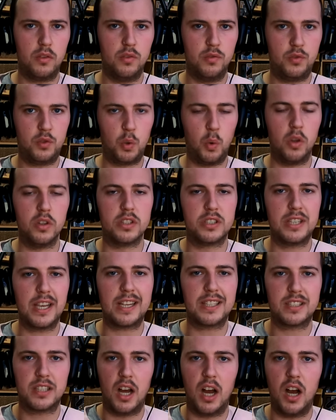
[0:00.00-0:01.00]
do you want
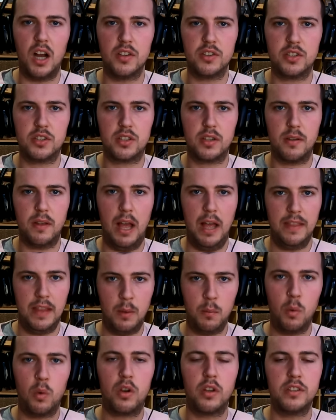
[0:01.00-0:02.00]
six darts and then
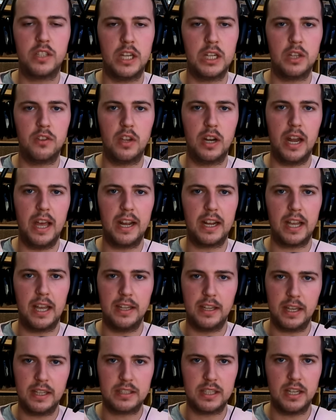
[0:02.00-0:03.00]
we'll continue the leg? And
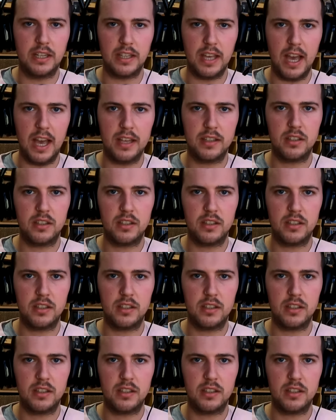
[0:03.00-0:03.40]
he said yeah.